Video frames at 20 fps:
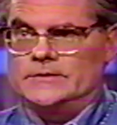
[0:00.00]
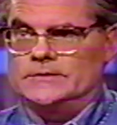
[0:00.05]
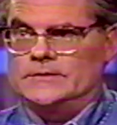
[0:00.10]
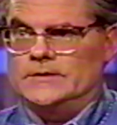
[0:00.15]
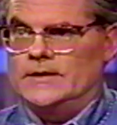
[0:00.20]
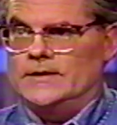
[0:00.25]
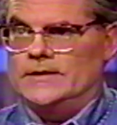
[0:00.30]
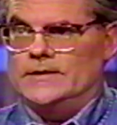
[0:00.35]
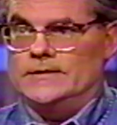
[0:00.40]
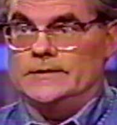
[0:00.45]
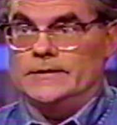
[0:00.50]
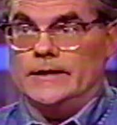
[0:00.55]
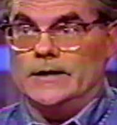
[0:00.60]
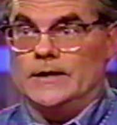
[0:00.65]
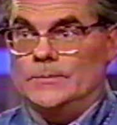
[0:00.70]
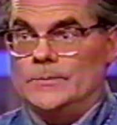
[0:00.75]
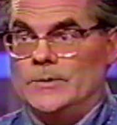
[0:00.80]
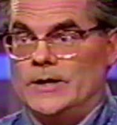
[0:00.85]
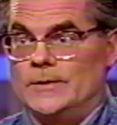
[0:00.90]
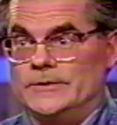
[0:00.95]
study of the
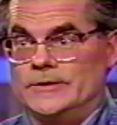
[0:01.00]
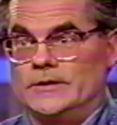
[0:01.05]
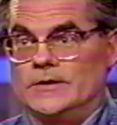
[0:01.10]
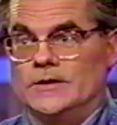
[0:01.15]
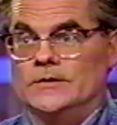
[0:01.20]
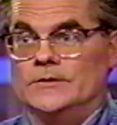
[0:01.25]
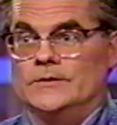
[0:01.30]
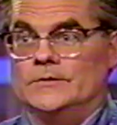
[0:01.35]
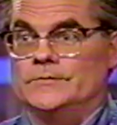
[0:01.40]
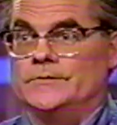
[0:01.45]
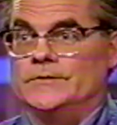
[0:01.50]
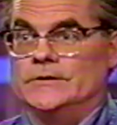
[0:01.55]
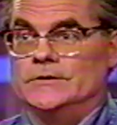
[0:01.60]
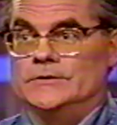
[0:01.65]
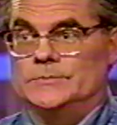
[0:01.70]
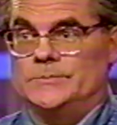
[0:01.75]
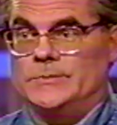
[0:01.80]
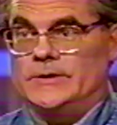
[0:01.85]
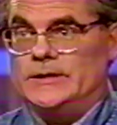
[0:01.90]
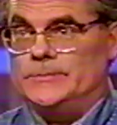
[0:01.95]
Yanomami called The
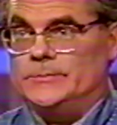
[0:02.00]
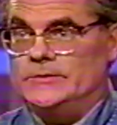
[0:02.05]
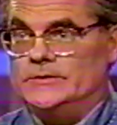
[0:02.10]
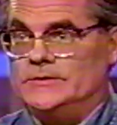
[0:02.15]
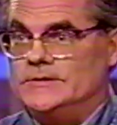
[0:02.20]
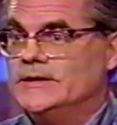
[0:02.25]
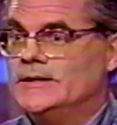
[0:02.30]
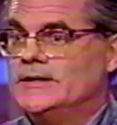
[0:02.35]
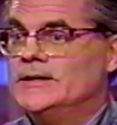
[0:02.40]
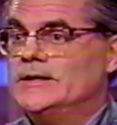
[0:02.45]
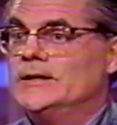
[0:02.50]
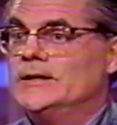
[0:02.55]
Fierce People.